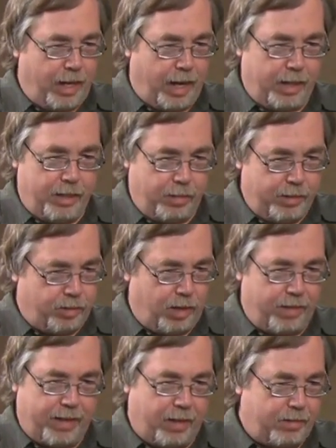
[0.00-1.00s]
And, you know, we
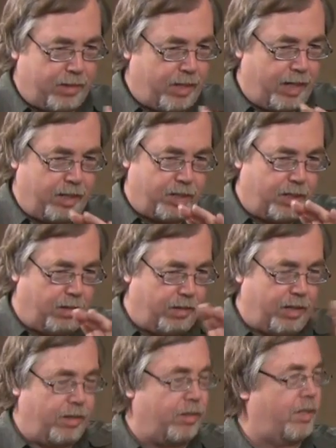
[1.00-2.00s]
drive outside of
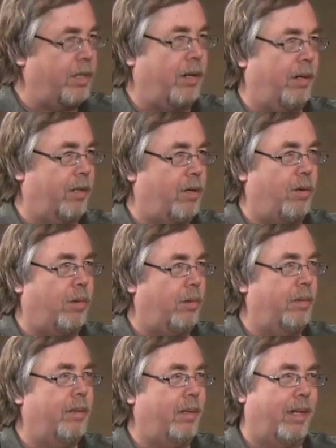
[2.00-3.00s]
Syracuse, you know, on a
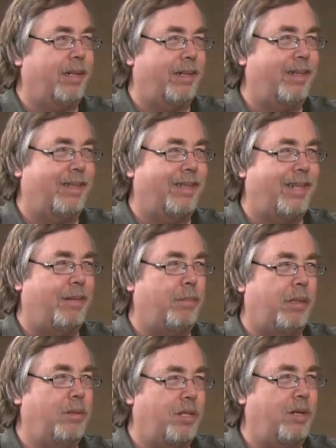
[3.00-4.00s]
cold, you know, like
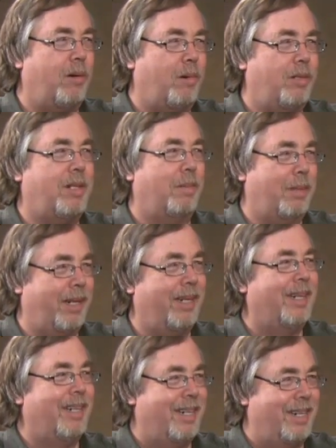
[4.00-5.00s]
10 below zero or
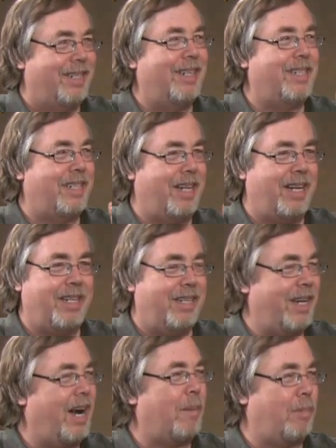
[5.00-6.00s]
something, to listen
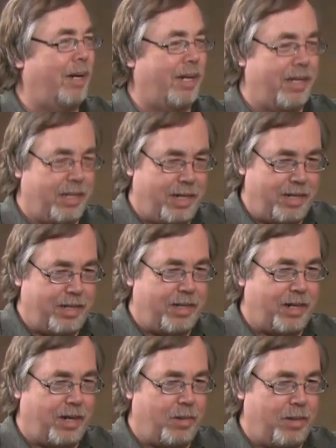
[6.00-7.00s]
to the Opry, and then,
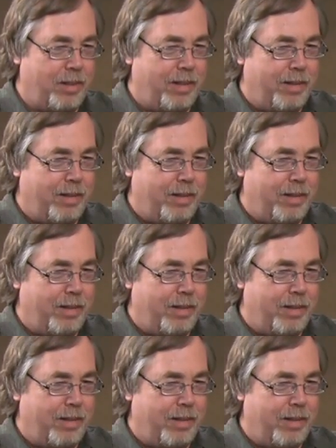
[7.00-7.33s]
you know,